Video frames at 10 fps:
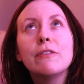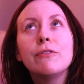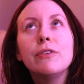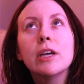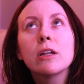
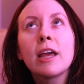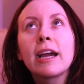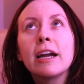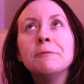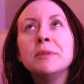feel
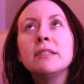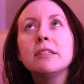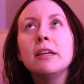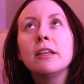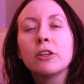like I'm
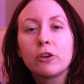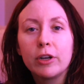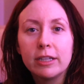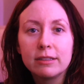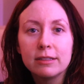seeing the
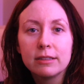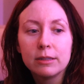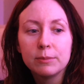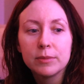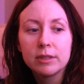
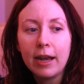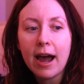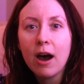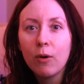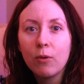criticisms
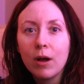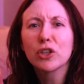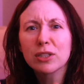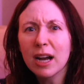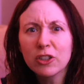now.
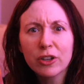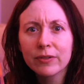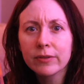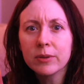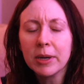First
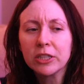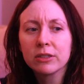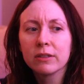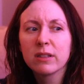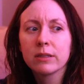150
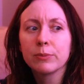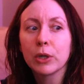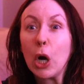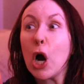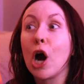pages of this
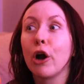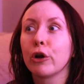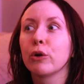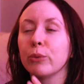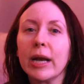book
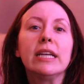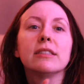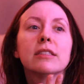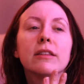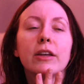are
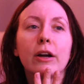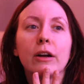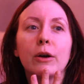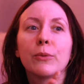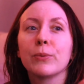great.
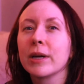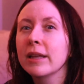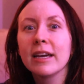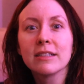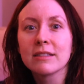They're
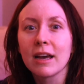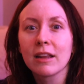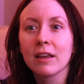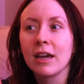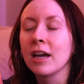really
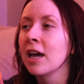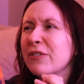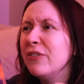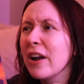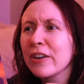unsettling,
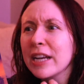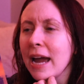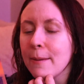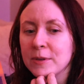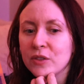very
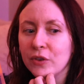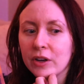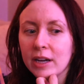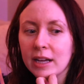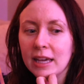
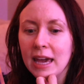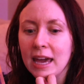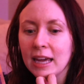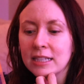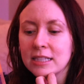atmospheric,
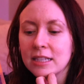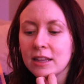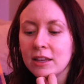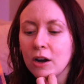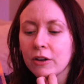and
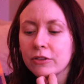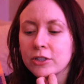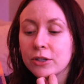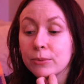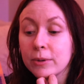the author
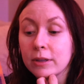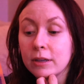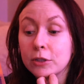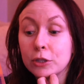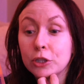did a really
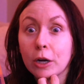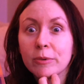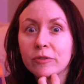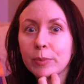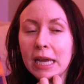good
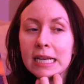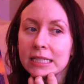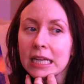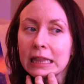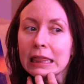job of
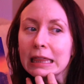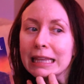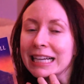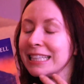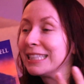painting
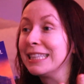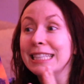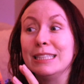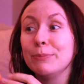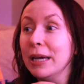
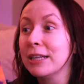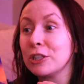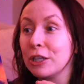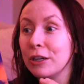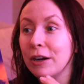this picture